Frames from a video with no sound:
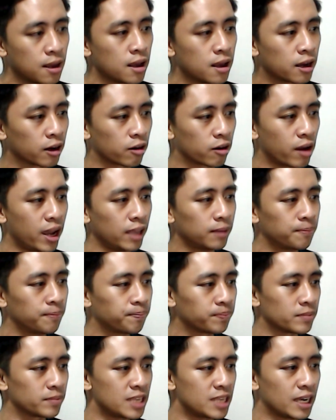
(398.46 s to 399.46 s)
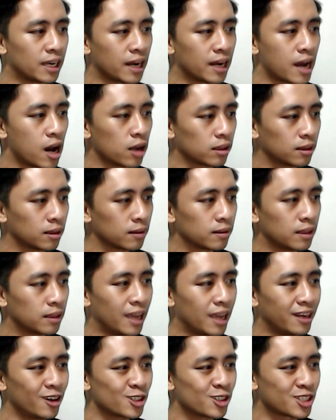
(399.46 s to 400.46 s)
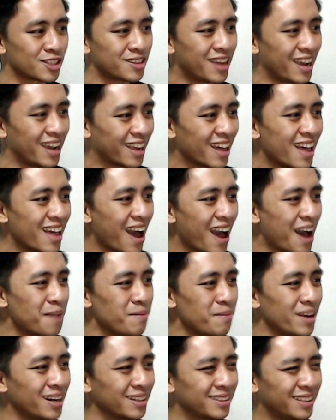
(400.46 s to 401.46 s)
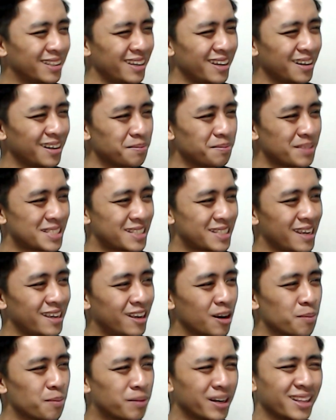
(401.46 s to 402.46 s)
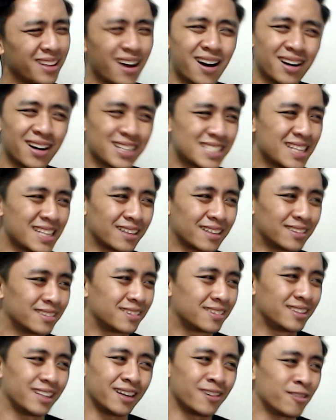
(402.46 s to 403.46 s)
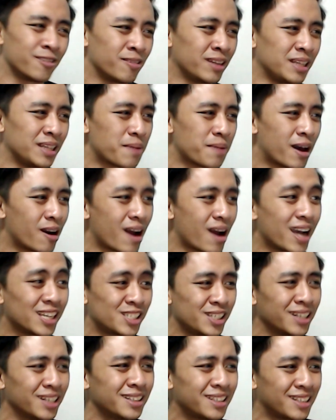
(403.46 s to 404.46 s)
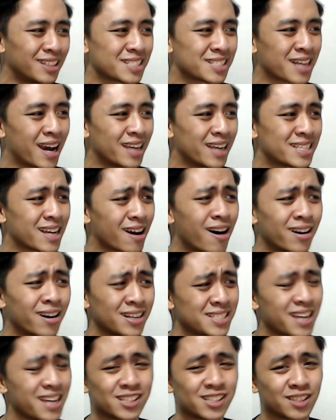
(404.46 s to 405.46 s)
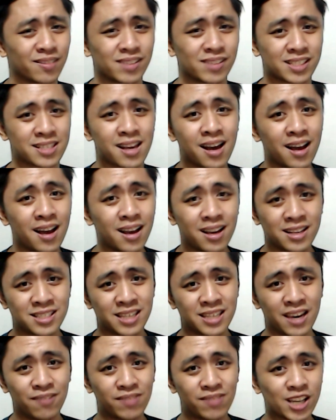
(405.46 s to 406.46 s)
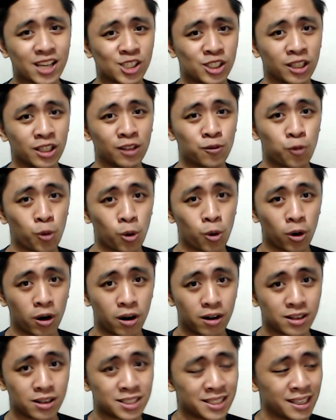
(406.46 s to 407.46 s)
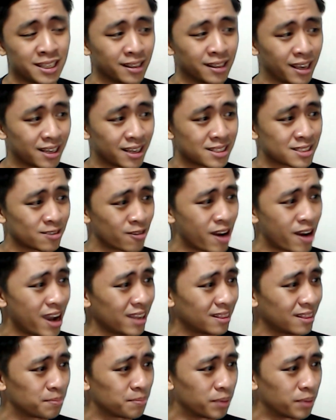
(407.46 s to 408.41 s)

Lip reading: Great, take it out. And here's the thing, I made a little mistake here, but it honestly didn't really matter. I shielded this guy attack. Honestly, I should have just saved that shield for Steelix, right?